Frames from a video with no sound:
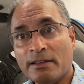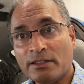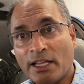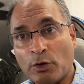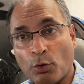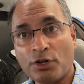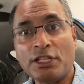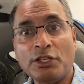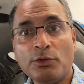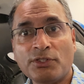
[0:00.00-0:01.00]
in order to
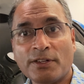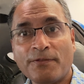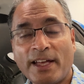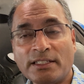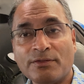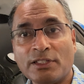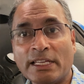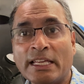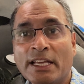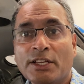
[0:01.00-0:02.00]
use it
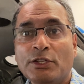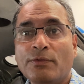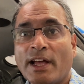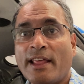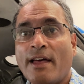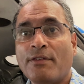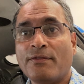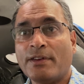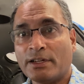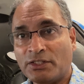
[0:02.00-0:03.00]
effectively, you've got to have a
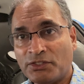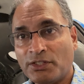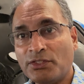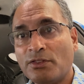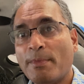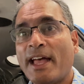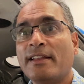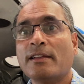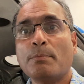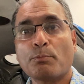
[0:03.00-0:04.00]
very
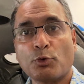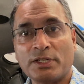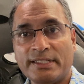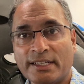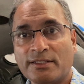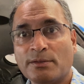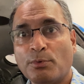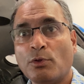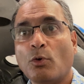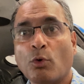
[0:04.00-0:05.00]
systematic,
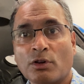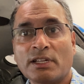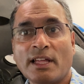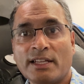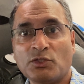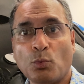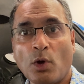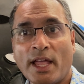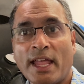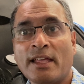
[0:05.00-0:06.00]
predictable, organized
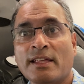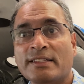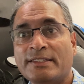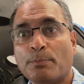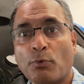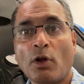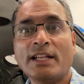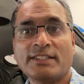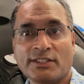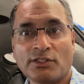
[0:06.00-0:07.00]
way to
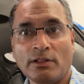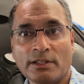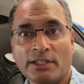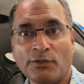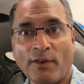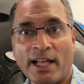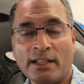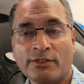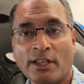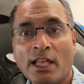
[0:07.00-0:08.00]
process all of these
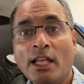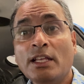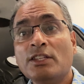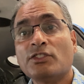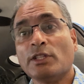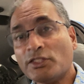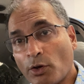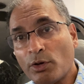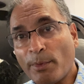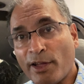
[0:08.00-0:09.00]
files. So let's go
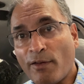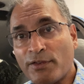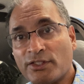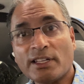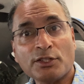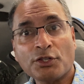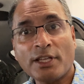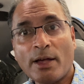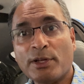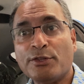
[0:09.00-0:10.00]
into my office and I'll show you
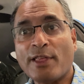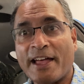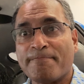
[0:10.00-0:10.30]
how I do that.